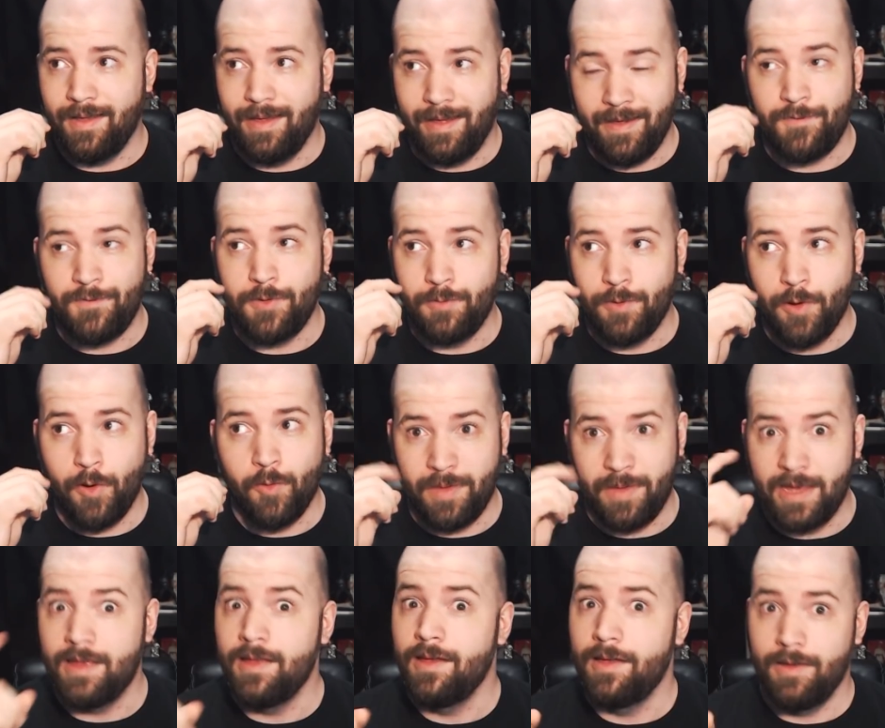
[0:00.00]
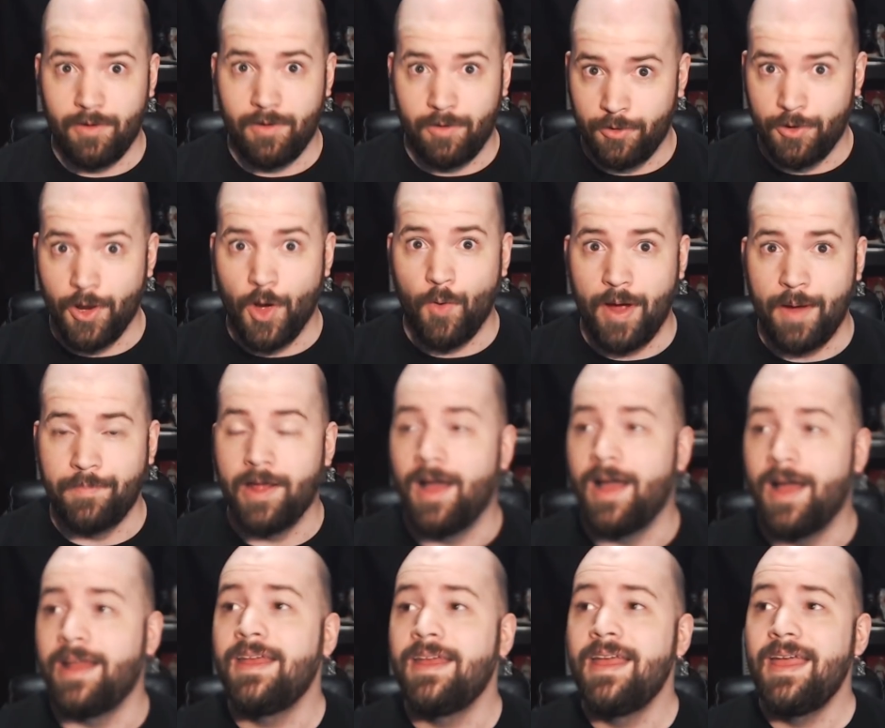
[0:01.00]
If you know me, no, I'm
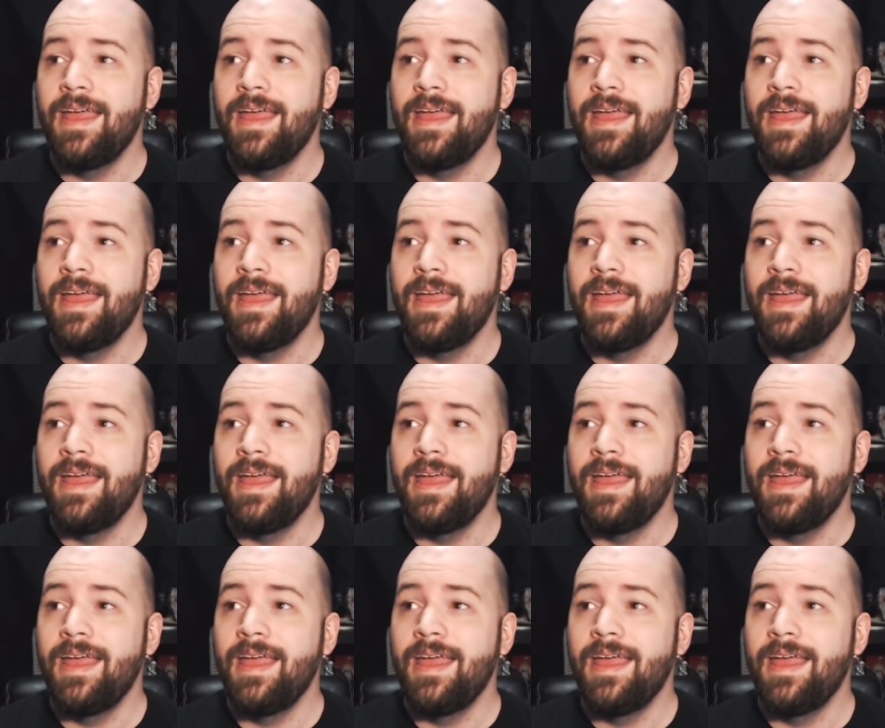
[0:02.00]
not.